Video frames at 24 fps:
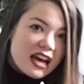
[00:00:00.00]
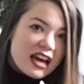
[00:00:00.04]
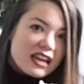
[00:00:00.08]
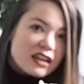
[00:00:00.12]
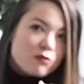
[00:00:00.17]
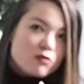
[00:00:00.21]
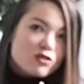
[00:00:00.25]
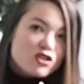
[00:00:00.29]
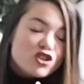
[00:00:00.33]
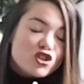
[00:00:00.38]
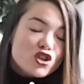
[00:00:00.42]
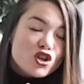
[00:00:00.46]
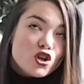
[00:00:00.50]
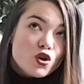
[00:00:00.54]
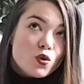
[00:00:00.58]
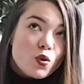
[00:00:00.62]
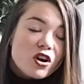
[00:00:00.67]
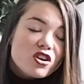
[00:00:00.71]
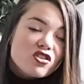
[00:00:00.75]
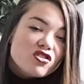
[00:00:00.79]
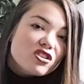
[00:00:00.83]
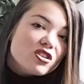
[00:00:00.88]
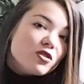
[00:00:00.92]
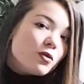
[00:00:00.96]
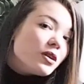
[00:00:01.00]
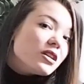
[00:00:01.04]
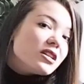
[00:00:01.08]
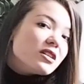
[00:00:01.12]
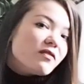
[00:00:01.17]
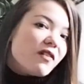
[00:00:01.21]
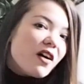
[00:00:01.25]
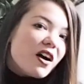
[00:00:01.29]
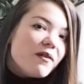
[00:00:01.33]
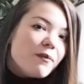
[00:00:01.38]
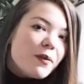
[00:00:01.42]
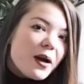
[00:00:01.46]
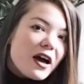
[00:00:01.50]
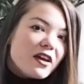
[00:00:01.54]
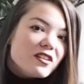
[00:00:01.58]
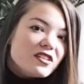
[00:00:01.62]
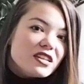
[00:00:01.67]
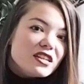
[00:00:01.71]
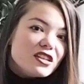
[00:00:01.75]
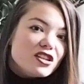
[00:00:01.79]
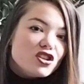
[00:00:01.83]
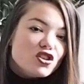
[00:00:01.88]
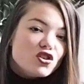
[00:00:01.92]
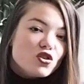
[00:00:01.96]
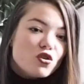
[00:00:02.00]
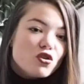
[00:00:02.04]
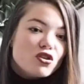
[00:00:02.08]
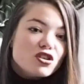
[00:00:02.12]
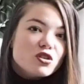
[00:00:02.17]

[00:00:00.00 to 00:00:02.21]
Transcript: and it was £225 in store.